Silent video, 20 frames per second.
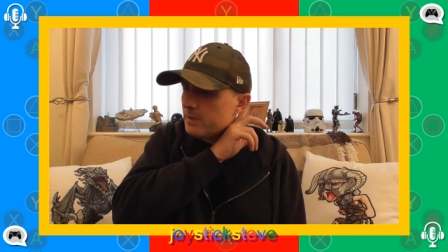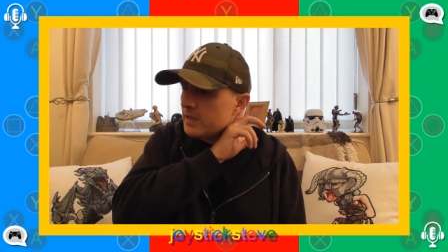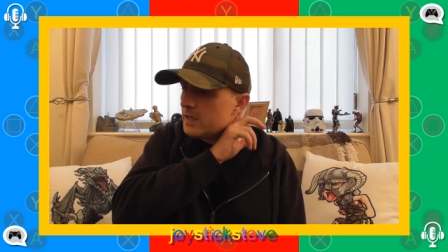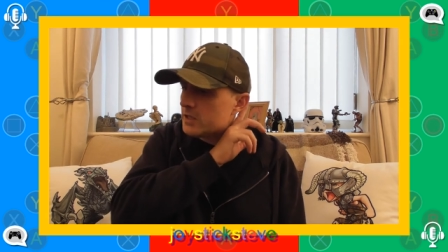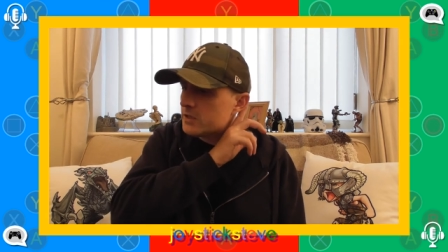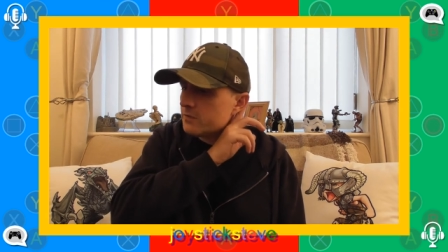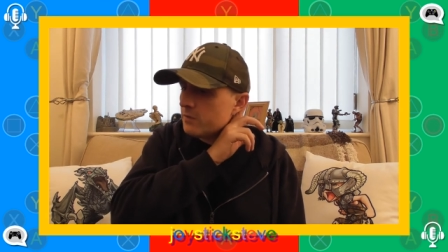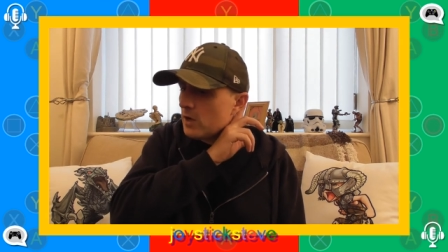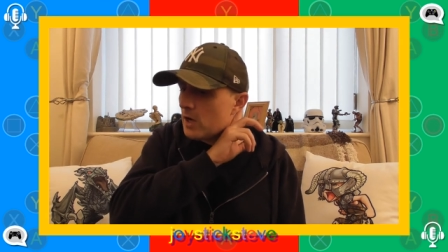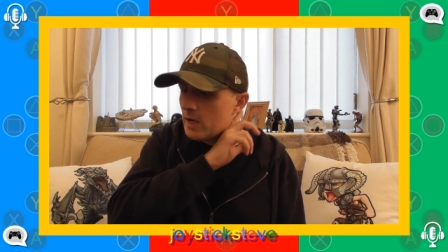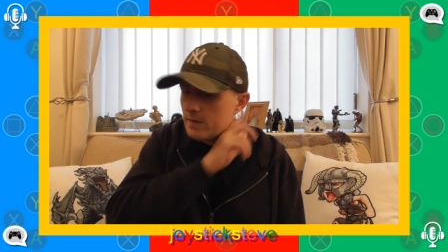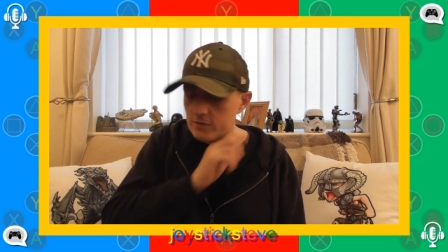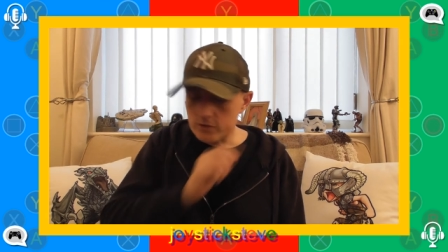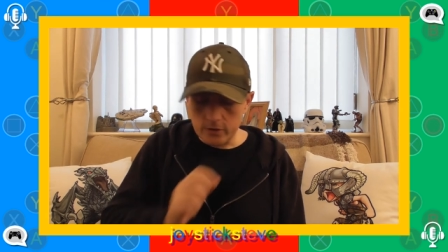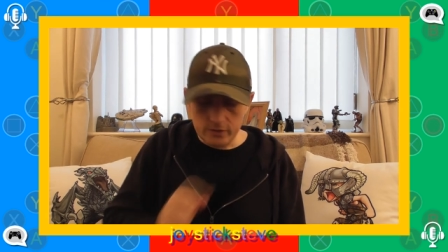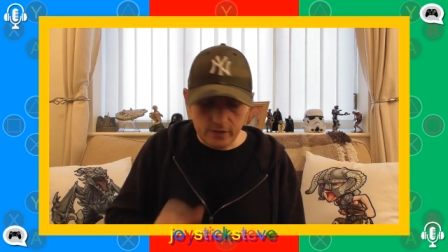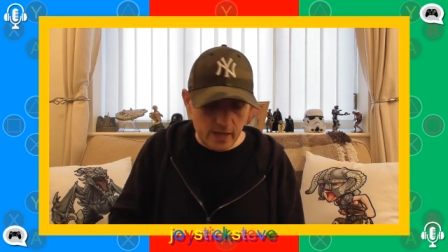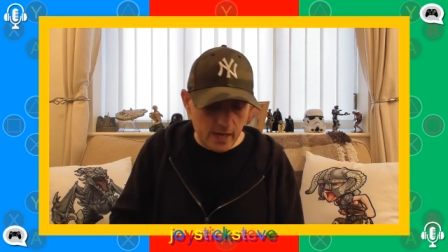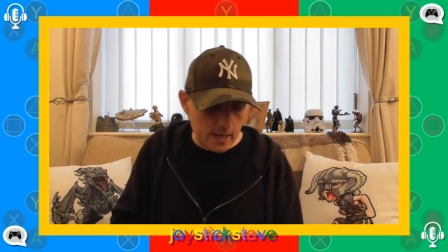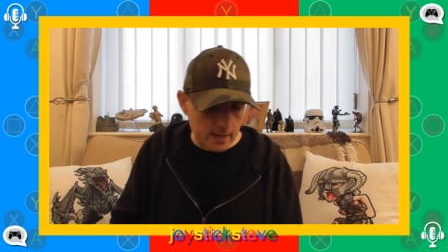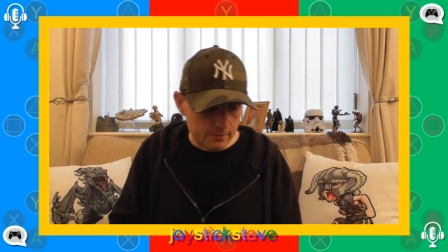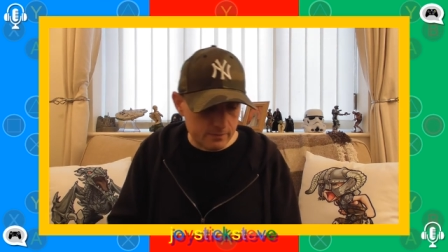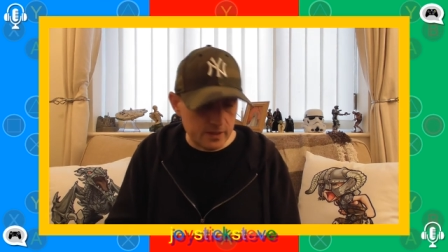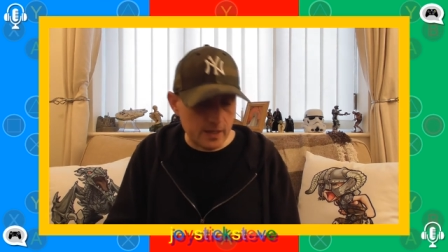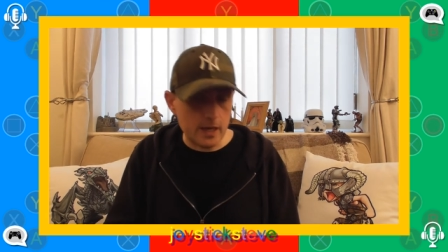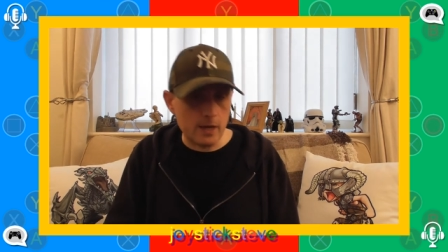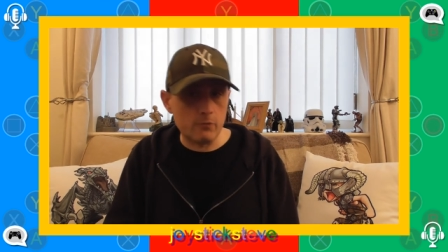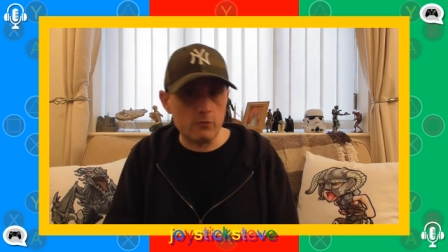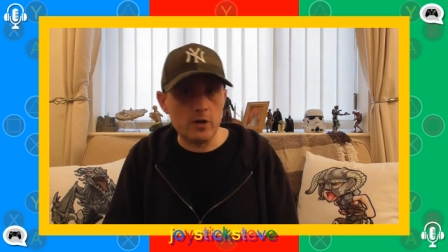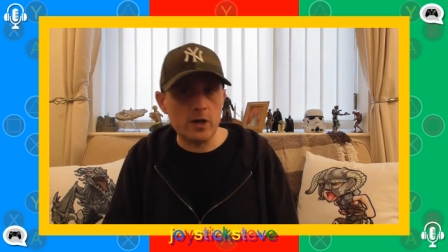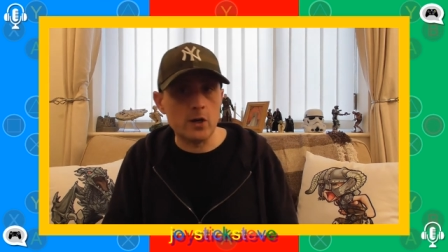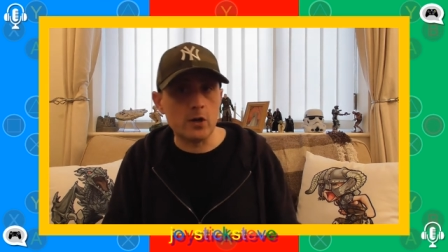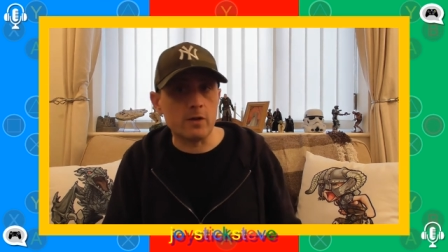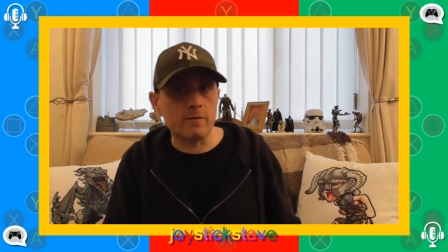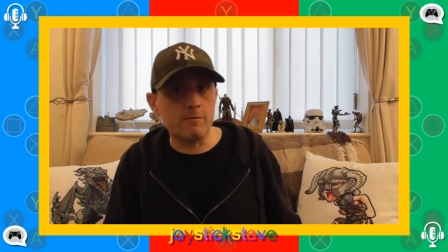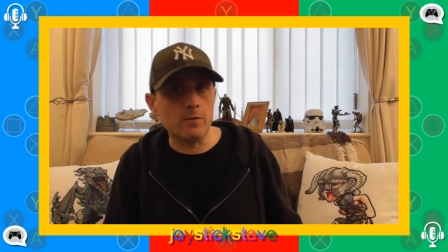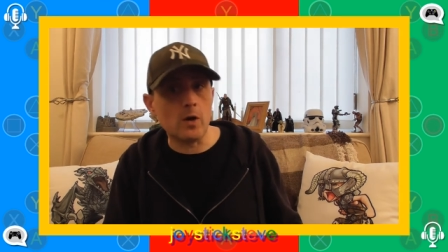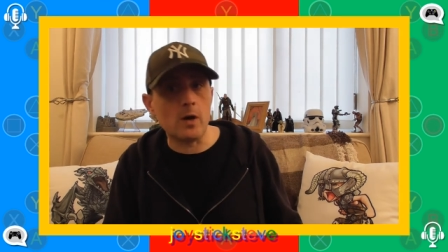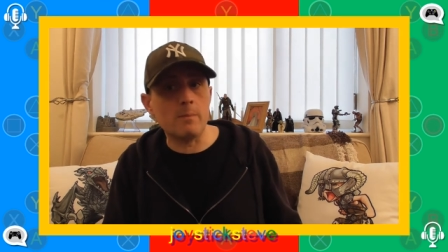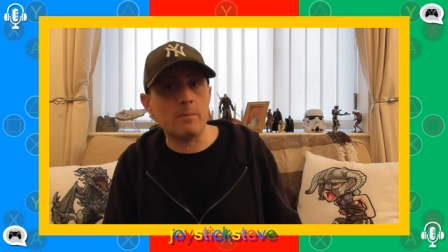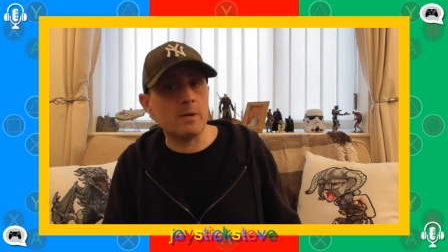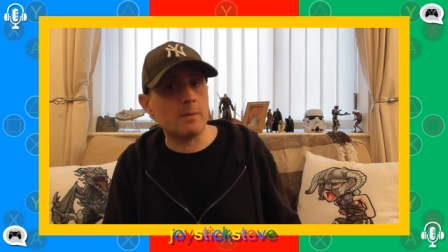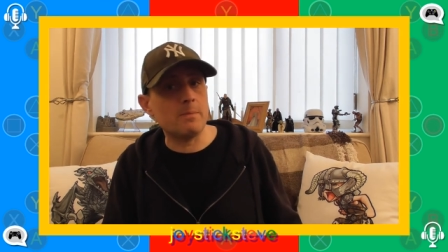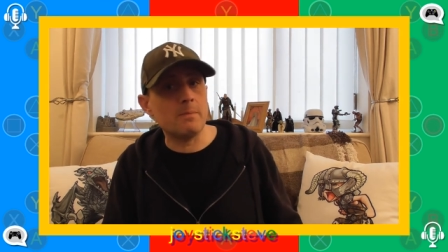PS5. So yeah, yeah, really looking forward.